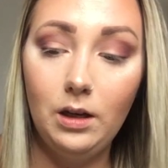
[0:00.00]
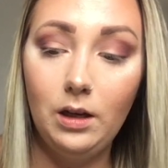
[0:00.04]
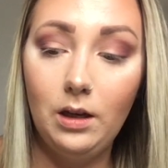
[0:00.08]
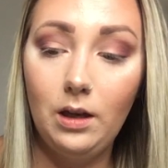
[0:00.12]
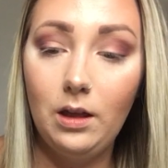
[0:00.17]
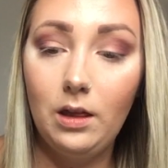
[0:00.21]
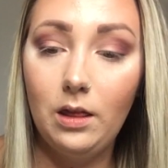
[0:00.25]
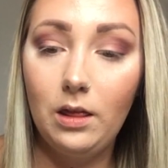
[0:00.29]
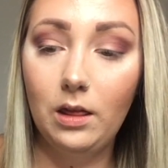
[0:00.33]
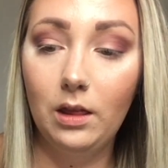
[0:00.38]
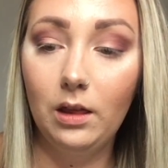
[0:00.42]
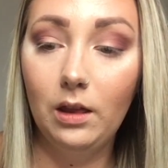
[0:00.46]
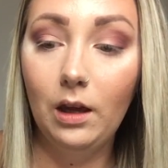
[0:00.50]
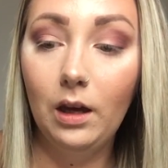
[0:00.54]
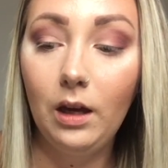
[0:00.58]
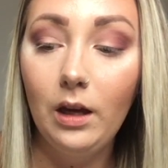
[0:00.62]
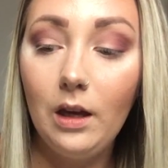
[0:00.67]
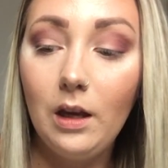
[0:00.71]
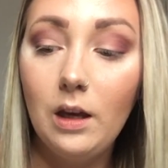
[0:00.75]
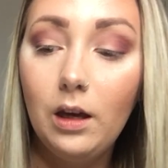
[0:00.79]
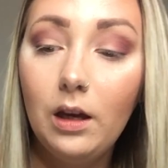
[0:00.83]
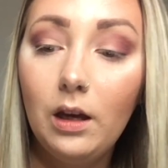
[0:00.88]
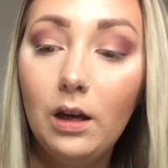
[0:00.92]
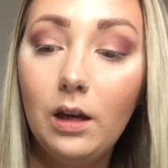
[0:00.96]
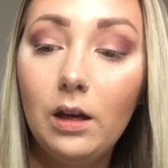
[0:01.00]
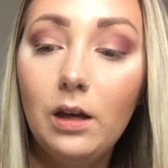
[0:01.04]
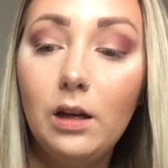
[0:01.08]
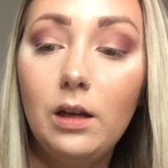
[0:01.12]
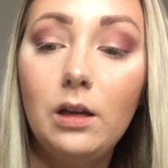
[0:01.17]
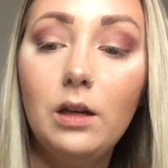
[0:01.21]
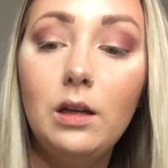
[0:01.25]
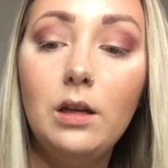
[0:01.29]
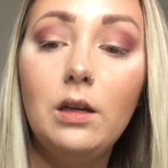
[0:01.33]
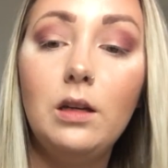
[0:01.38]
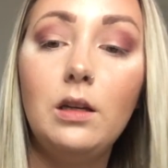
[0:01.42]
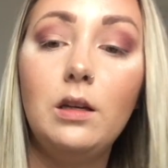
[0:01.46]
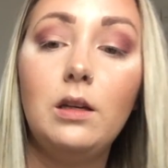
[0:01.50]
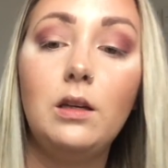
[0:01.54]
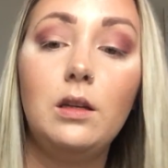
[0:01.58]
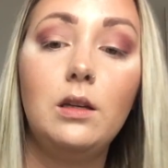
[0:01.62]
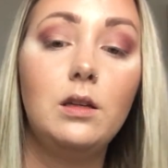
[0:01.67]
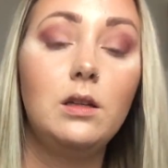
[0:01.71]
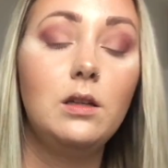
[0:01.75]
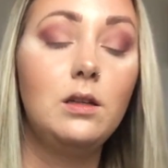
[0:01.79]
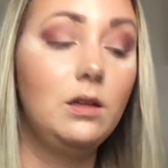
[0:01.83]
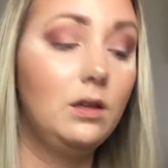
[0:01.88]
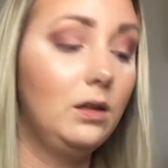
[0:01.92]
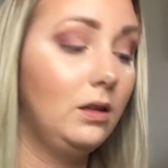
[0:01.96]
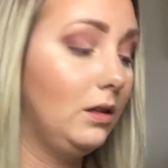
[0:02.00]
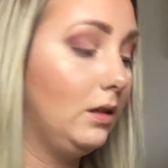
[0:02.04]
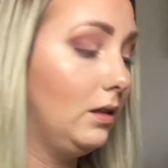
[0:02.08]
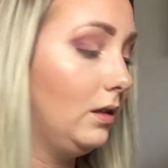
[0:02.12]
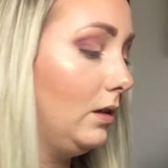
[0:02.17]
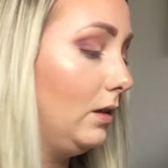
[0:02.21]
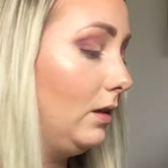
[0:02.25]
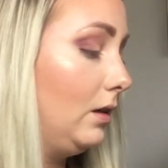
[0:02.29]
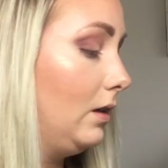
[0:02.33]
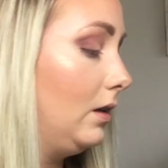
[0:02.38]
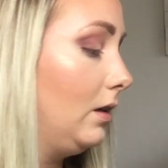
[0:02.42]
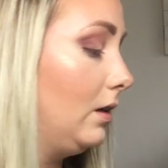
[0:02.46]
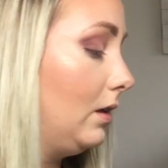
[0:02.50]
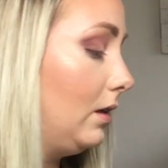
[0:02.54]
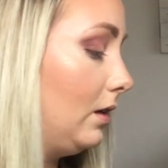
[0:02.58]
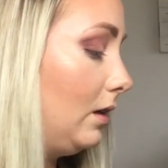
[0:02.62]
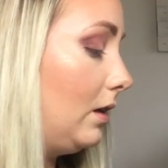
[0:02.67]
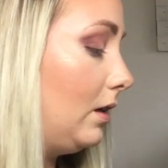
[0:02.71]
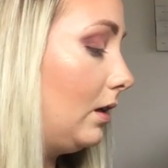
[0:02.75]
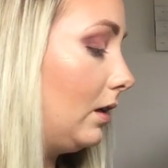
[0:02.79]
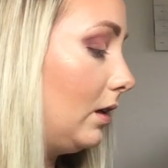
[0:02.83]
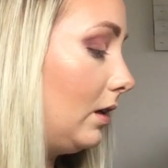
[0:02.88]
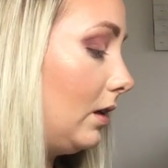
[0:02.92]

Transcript: And then I